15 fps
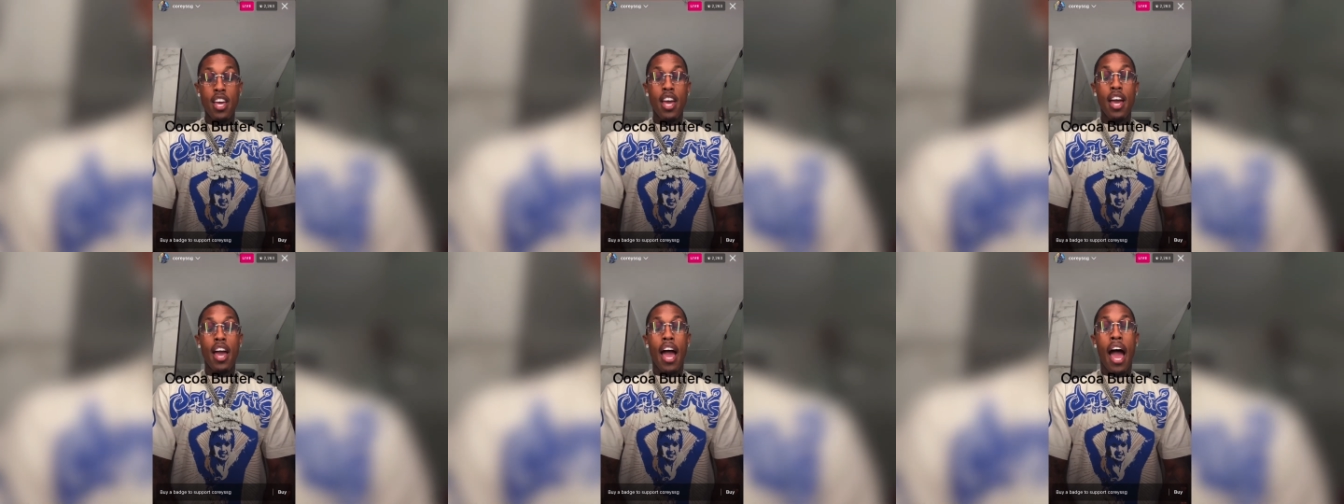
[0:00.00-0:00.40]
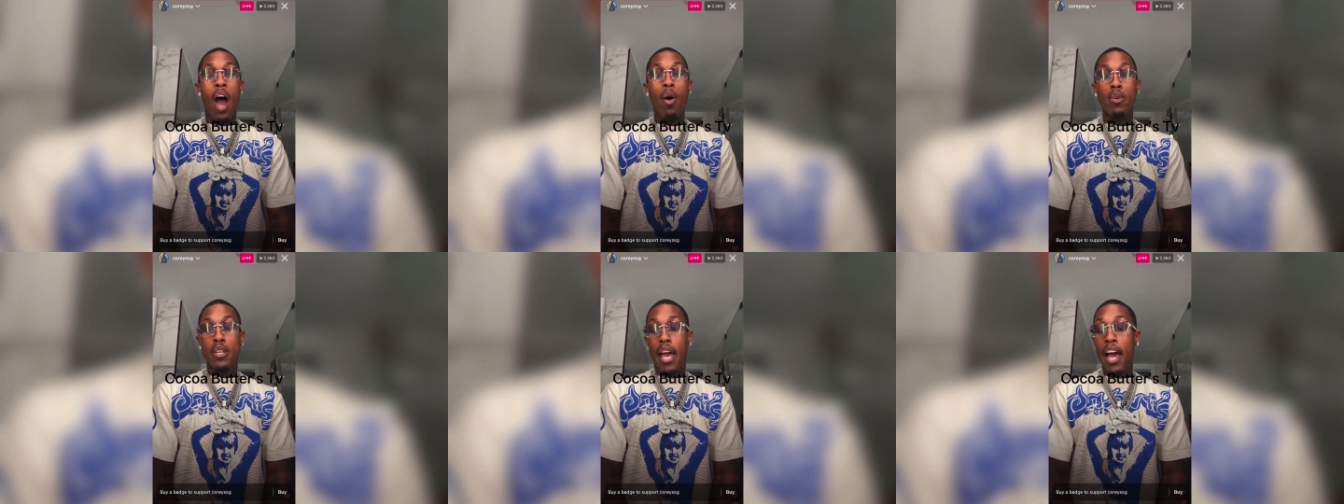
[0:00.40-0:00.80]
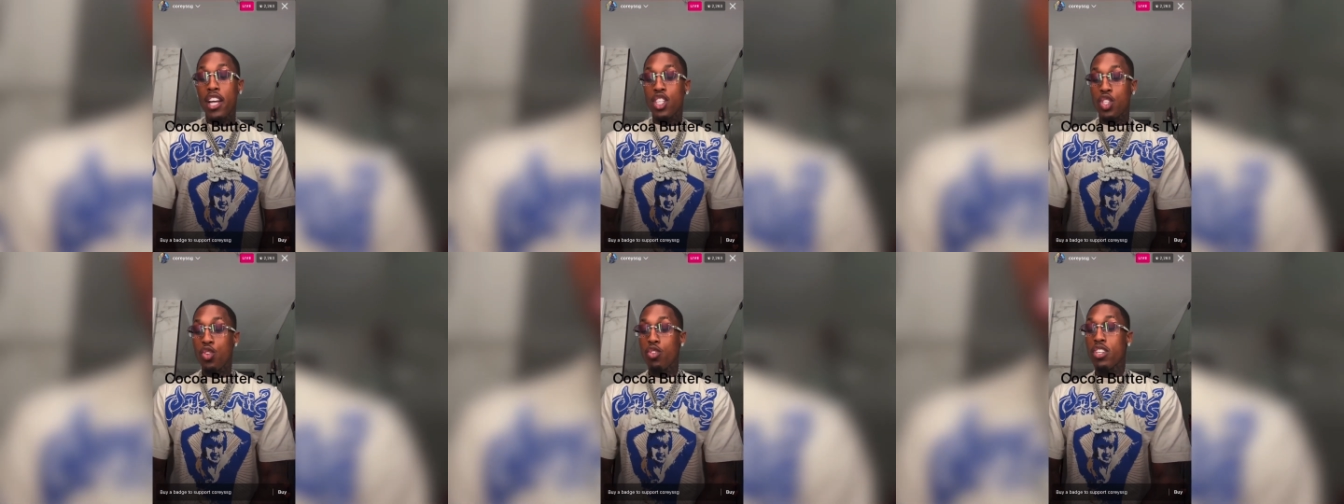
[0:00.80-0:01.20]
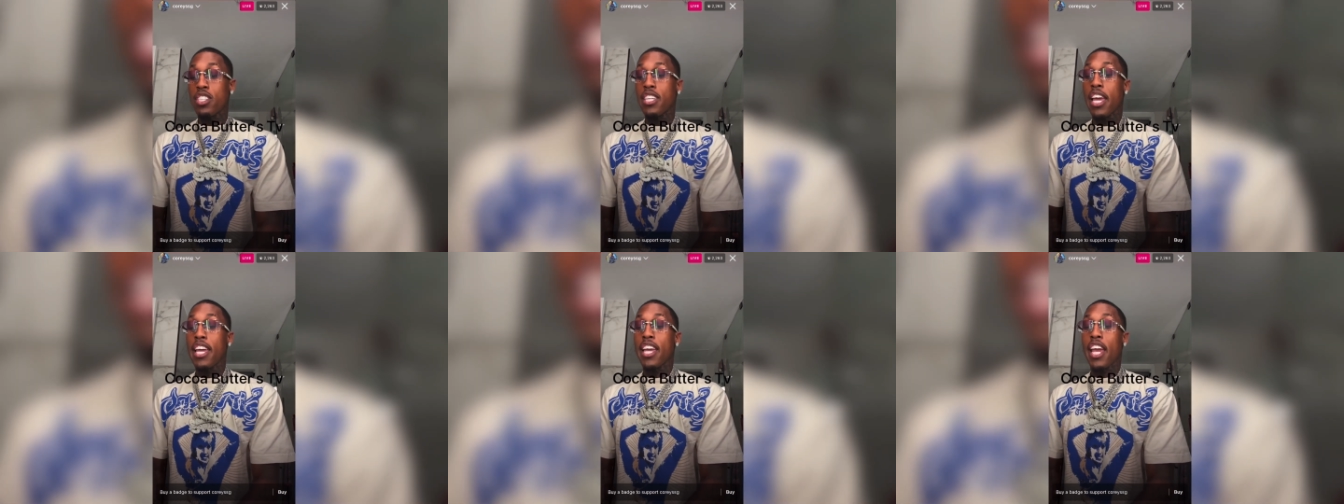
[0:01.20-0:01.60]
I'll got you to take
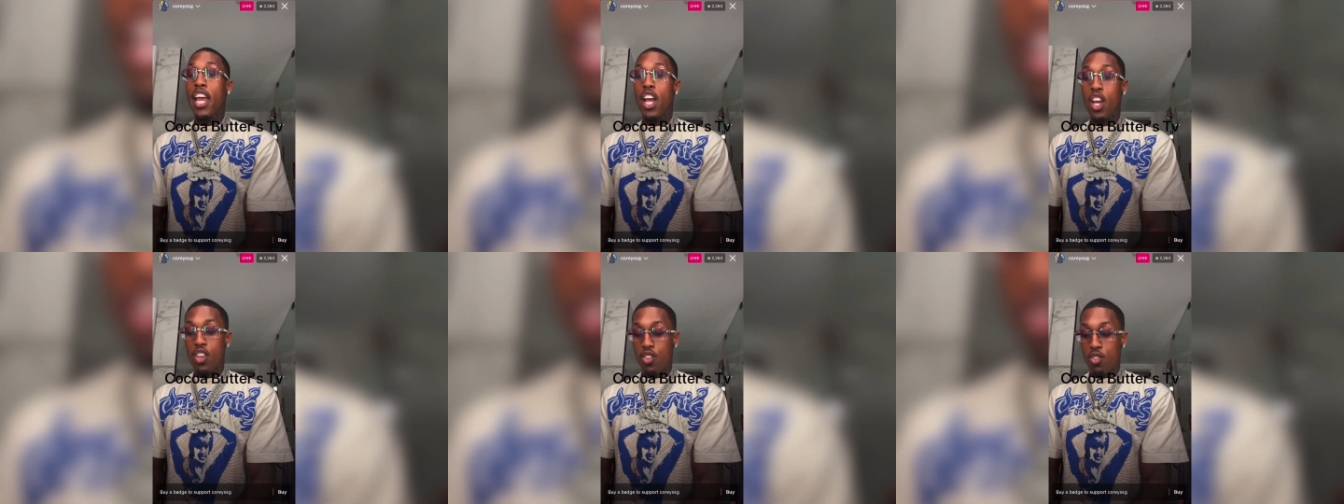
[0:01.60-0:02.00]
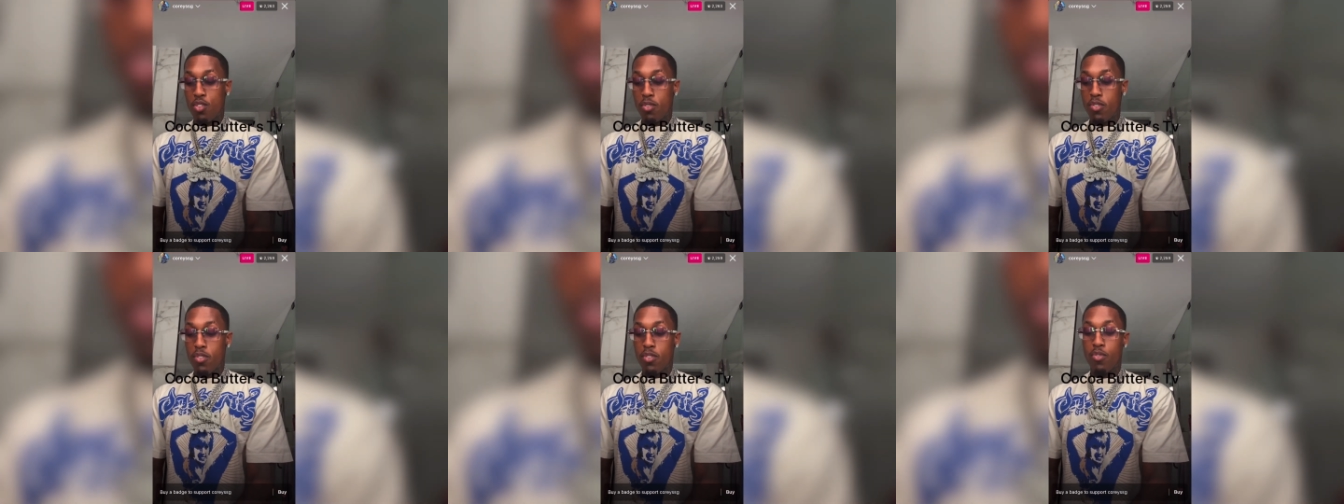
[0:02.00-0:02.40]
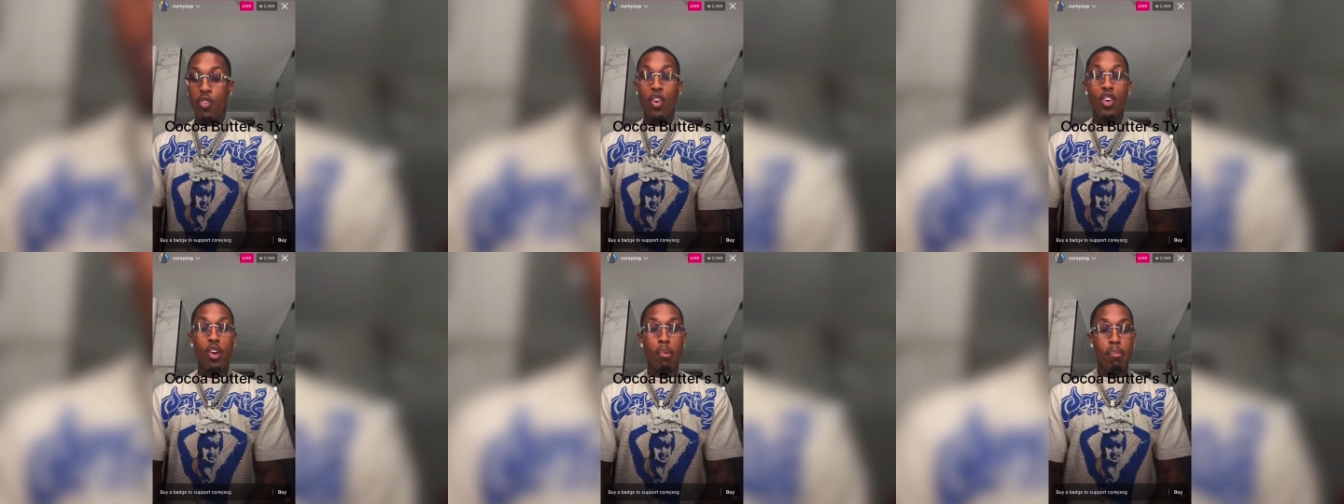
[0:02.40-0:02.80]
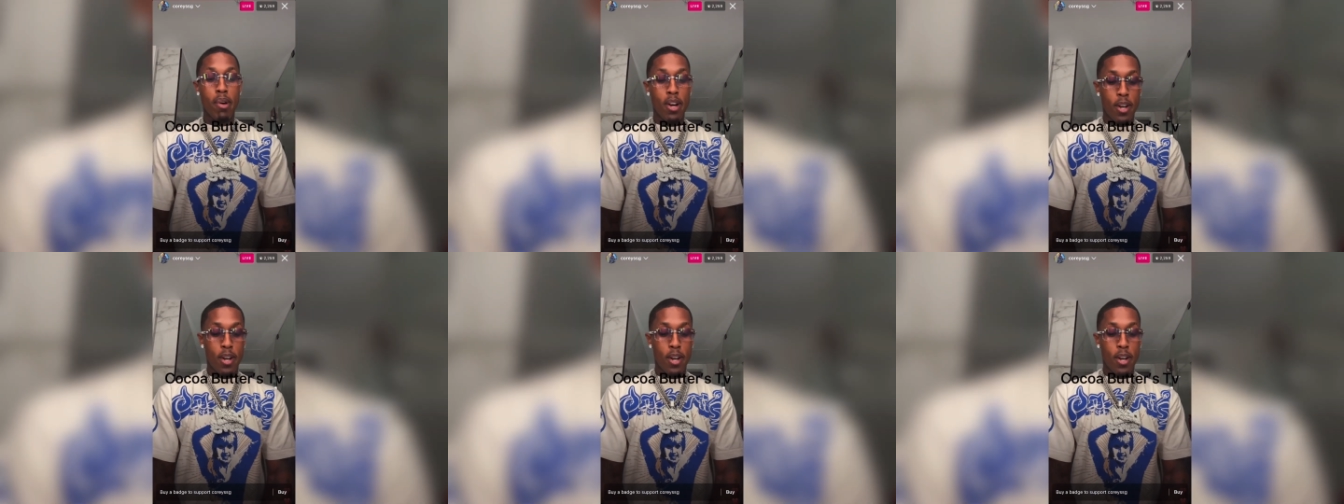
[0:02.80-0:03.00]
care of you for your mom.